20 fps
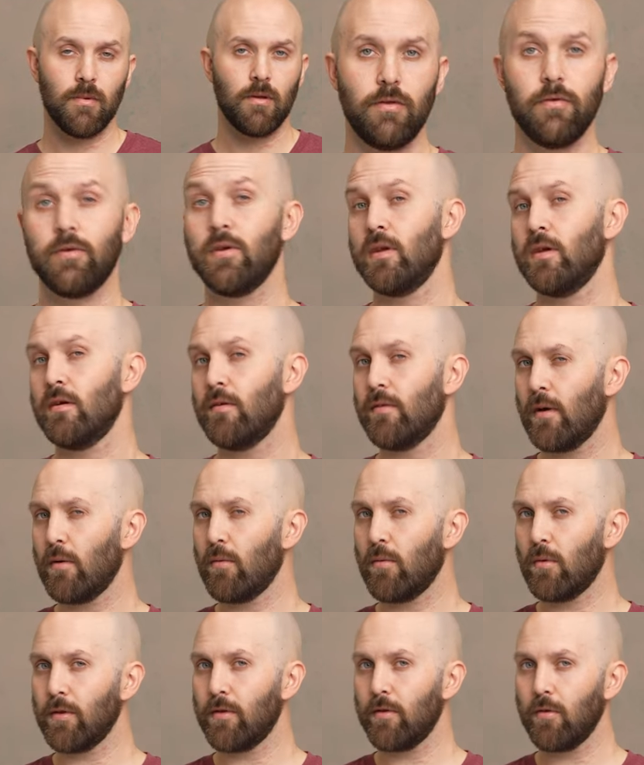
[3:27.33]
You can hear that
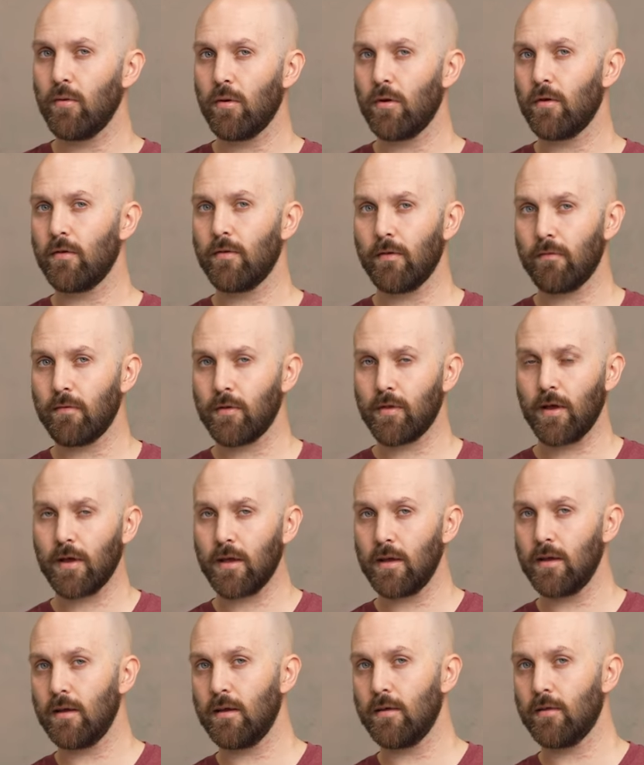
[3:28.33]
1/200th of a
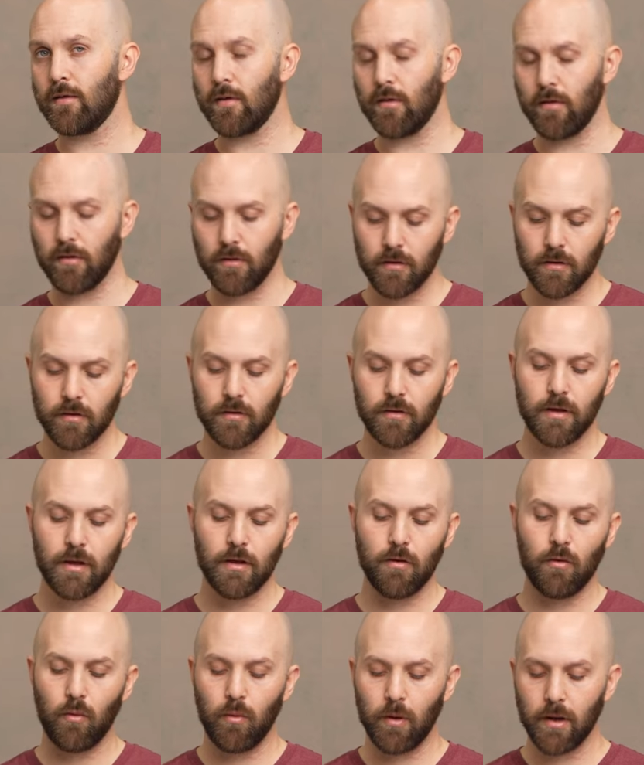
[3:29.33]
second is clearly
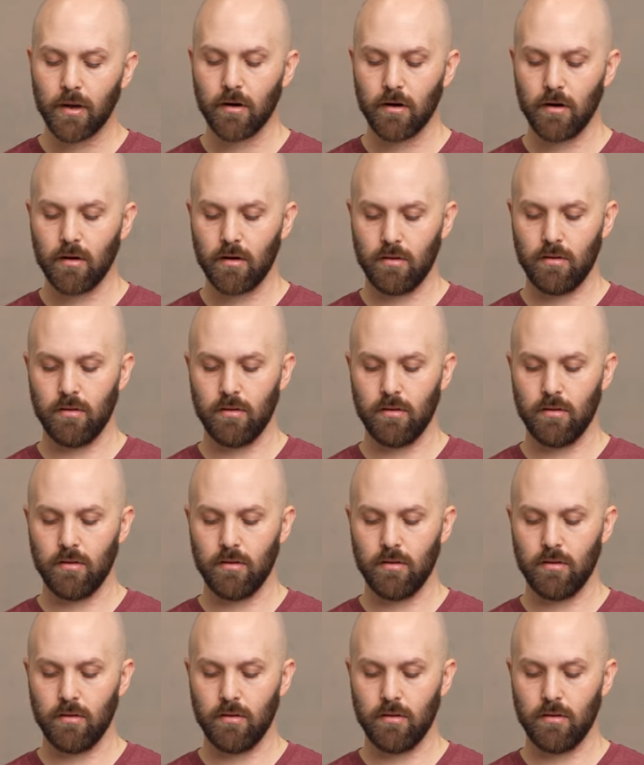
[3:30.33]
quicker,